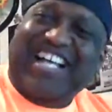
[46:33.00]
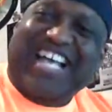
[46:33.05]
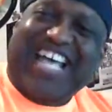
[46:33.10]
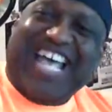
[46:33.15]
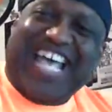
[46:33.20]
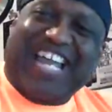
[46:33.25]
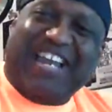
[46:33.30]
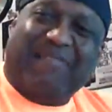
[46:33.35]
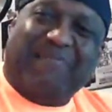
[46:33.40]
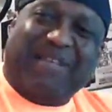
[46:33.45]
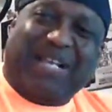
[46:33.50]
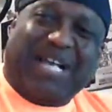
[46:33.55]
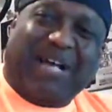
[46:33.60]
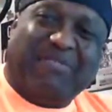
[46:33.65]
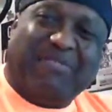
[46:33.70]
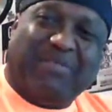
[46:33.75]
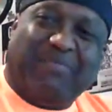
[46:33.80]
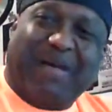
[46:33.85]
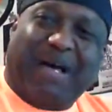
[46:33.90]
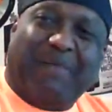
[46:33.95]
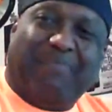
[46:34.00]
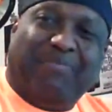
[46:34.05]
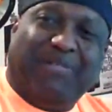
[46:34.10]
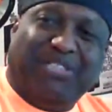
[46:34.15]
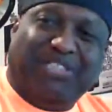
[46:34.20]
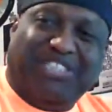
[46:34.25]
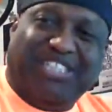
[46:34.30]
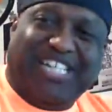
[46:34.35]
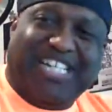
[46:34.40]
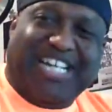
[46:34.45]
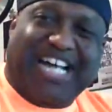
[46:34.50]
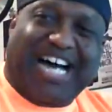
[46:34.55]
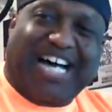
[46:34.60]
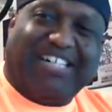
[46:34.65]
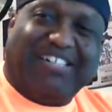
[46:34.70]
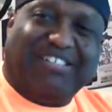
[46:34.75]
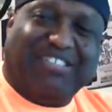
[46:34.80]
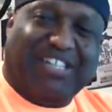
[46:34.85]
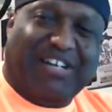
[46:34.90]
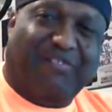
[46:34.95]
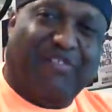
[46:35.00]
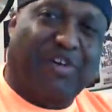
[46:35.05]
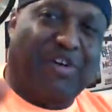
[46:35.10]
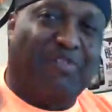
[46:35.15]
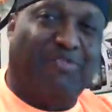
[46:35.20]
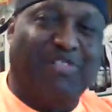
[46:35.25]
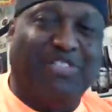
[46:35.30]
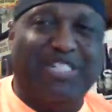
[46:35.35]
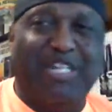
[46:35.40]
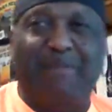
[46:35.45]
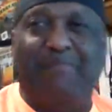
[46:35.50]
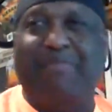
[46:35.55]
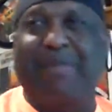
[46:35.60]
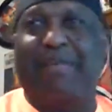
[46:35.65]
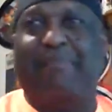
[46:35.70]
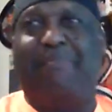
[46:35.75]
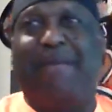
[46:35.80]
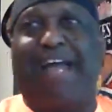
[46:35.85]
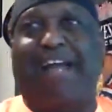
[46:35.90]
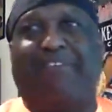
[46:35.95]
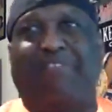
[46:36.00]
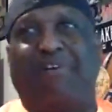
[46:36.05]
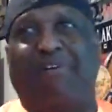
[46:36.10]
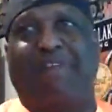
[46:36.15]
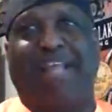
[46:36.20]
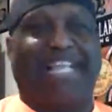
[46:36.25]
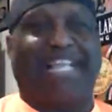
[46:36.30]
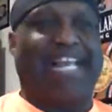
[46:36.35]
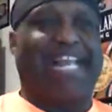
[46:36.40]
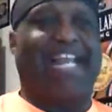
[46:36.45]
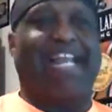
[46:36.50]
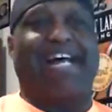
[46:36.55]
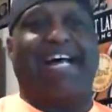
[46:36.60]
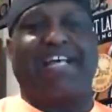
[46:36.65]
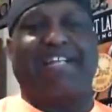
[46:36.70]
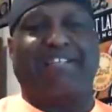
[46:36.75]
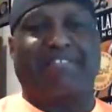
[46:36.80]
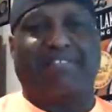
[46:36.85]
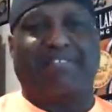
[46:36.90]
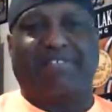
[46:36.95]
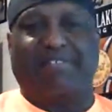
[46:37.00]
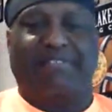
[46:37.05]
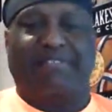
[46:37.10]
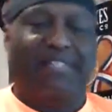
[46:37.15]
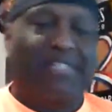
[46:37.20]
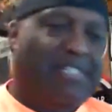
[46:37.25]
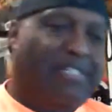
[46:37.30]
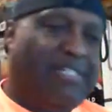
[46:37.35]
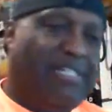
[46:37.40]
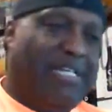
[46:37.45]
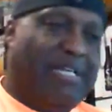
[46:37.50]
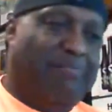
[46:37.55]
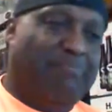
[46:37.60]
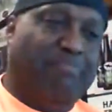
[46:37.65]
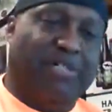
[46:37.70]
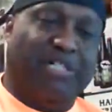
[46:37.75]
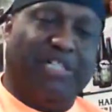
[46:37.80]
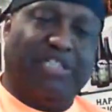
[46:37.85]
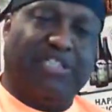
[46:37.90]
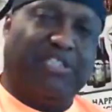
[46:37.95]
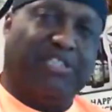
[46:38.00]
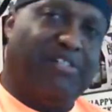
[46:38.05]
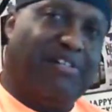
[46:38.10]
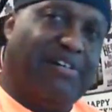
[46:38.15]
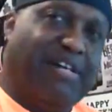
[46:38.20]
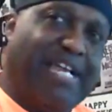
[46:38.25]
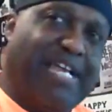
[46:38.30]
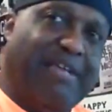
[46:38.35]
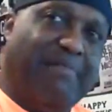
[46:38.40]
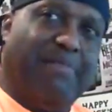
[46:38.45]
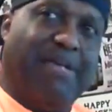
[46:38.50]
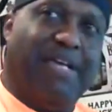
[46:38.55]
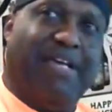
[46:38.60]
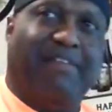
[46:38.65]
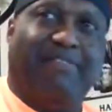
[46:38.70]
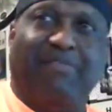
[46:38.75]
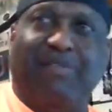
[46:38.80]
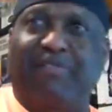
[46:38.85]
and it becomes about pushing the dollars. And if you're really a big macro like an Anheuser and Busch or a whatever you